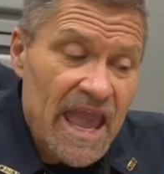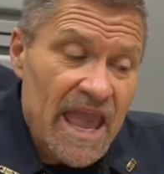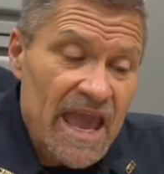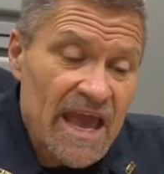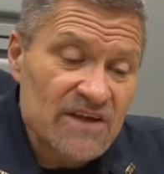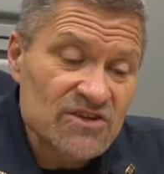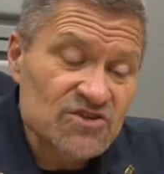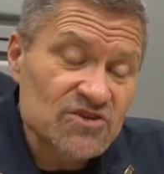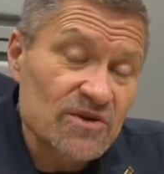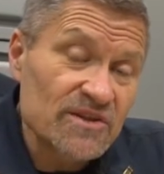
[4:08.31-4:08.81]

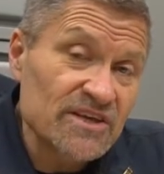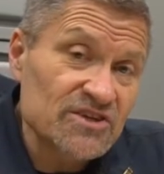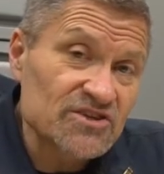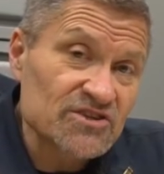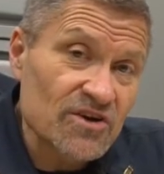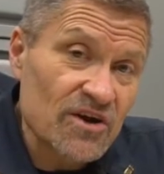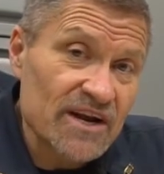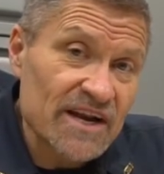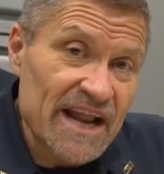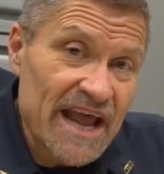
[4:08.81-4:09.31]
And so they
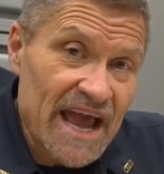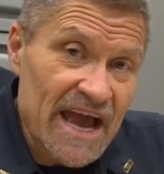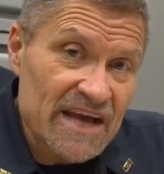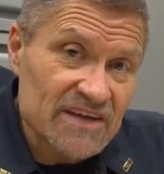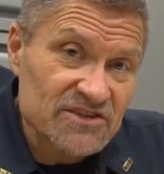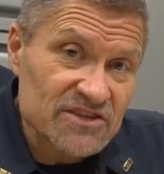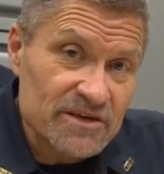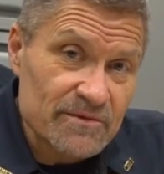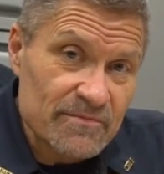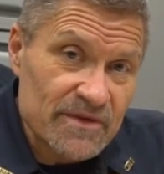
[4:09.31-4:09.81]
started
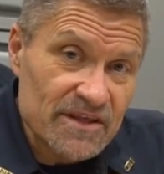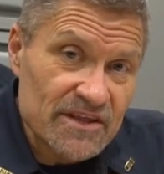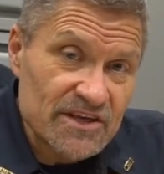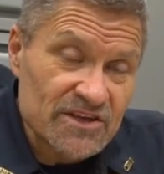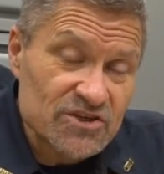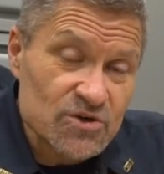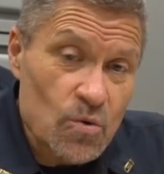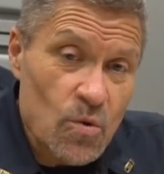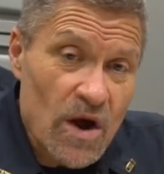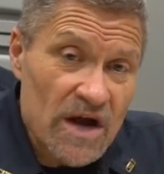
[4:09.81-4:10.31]
asking me
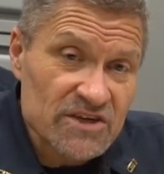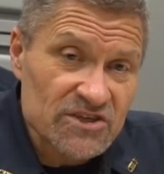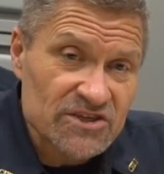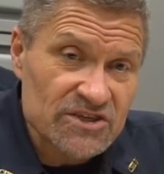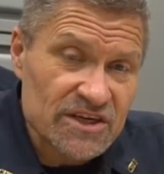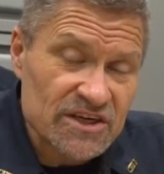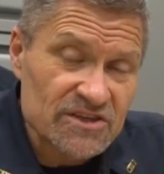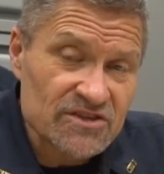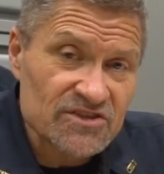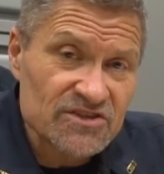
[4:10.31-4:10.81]
these
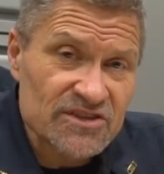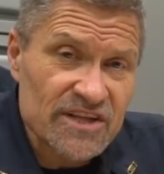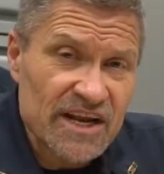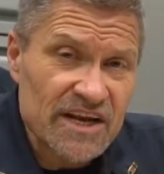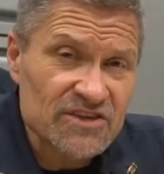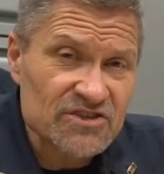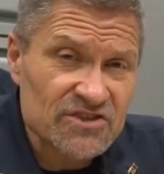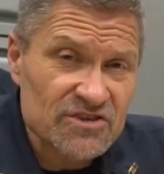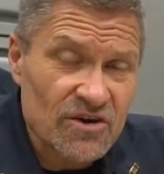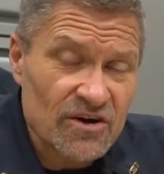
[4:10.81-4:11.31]
questions that
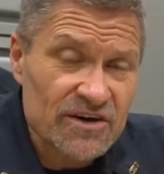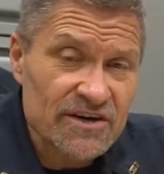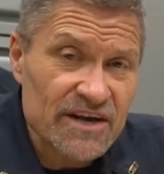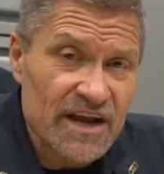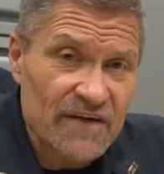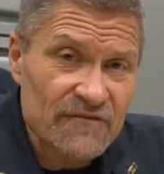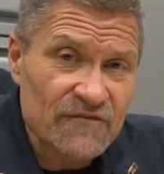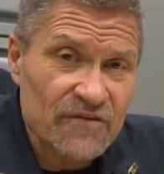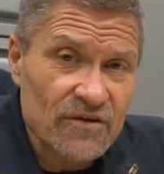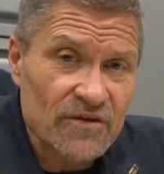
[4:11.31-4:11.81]
I started
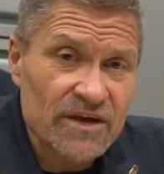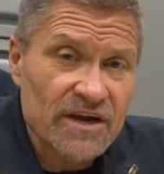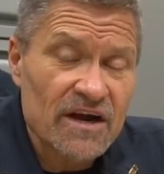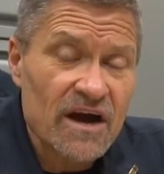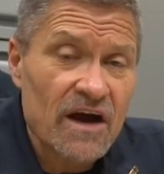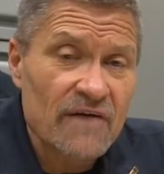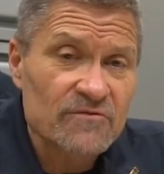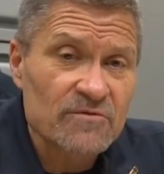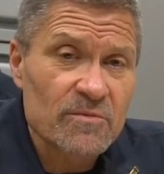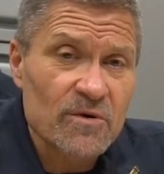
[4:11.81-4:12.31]
not feeling
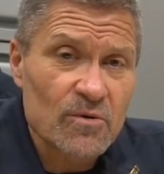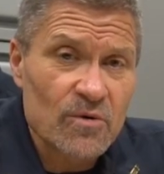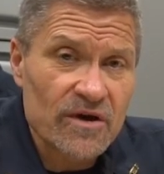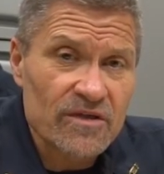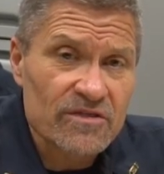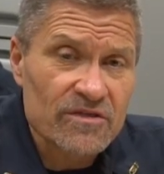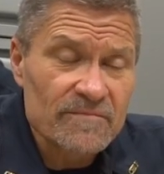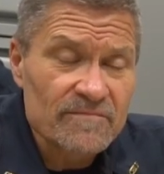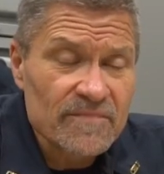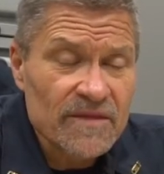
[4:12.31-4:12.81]
comfortable
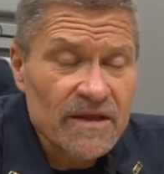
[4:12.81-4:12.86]
with.